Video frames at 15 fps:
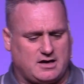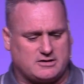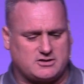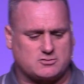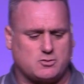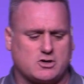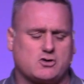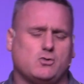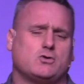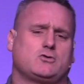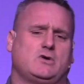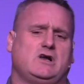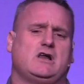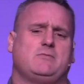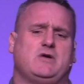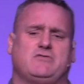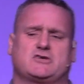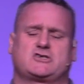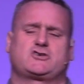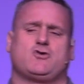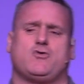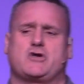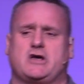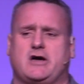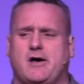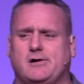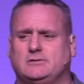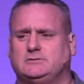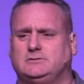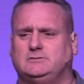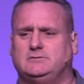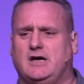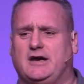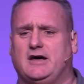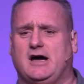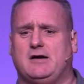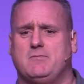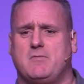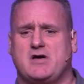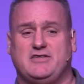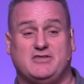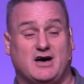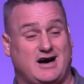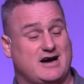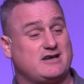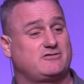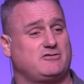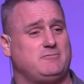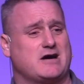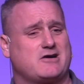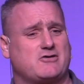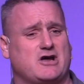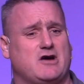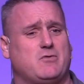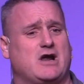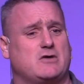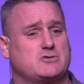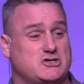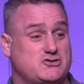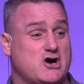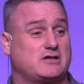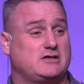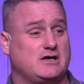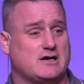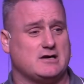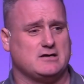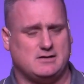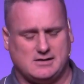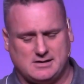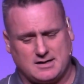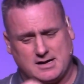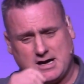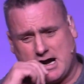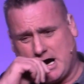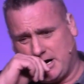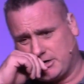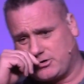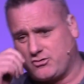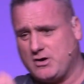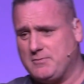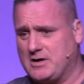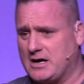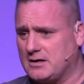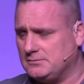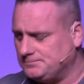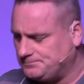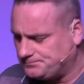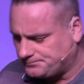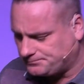I just want to go into a little bit of a story that in the height of my career when I was a drug dealer and a criminal.